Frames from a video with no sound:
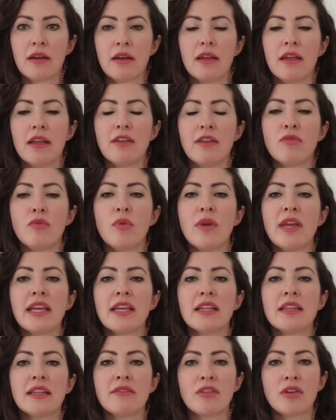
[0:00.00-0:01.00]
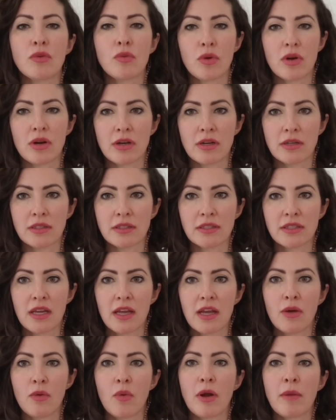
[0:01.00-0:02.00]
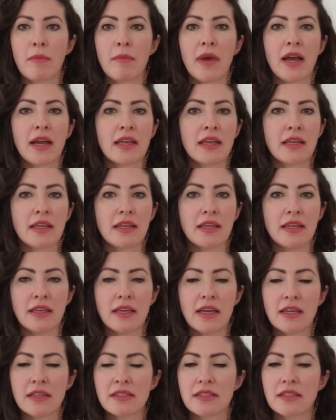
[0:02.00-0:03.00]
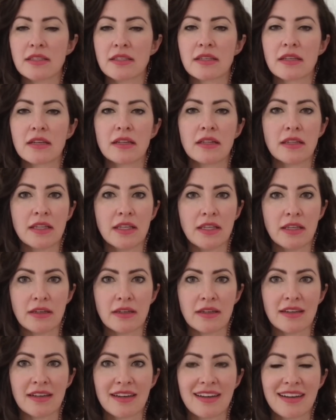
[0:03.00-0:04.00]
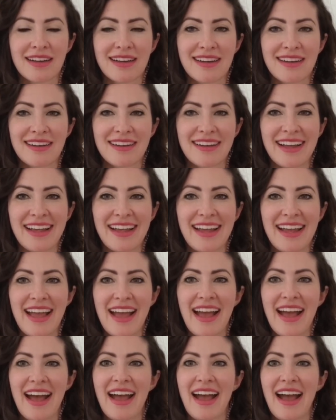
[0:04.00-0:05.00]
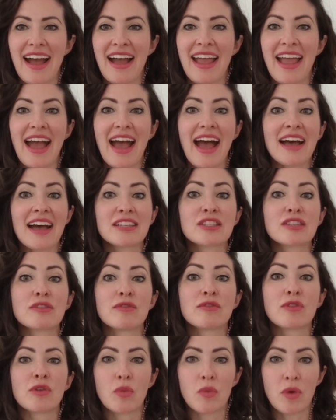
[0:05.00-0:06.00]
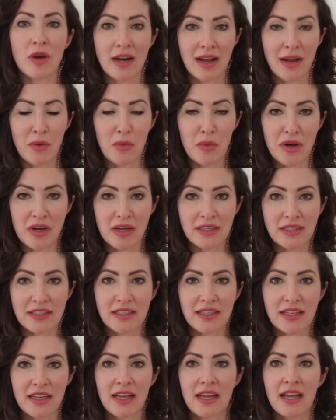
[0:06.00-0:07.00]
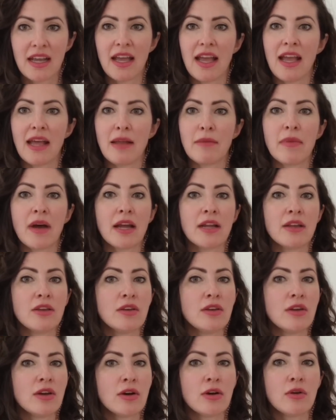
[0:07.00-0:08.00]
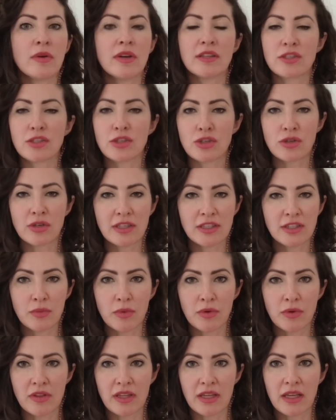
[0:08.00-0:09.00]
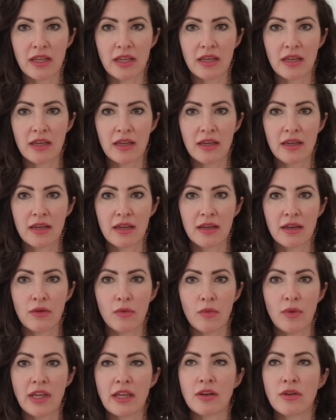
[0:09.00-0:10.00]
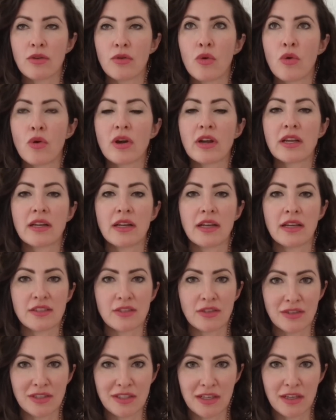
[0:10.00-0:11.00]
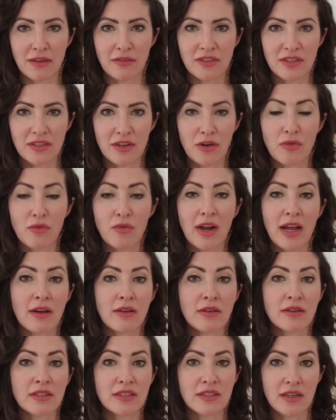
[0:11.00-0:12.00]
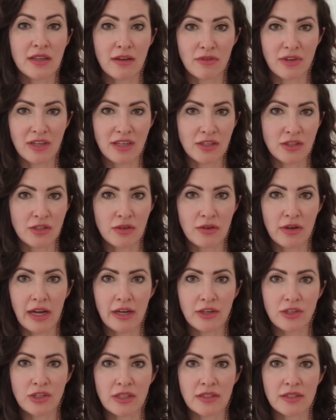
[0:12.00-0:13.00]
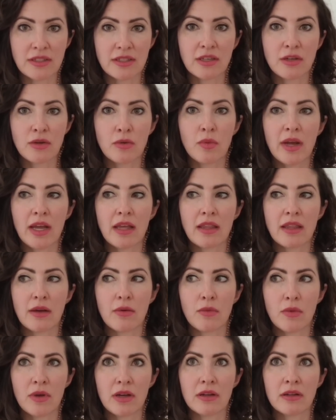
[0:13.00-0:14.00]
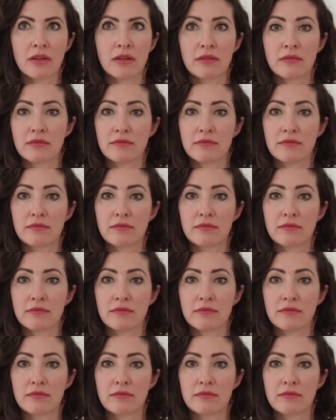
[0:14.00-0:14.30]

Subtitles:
If we can live in a world where my yes is clear, right? I ask for what I want, and my no is trustworthy. We can organize ourselves around sovereign interactions in a way that will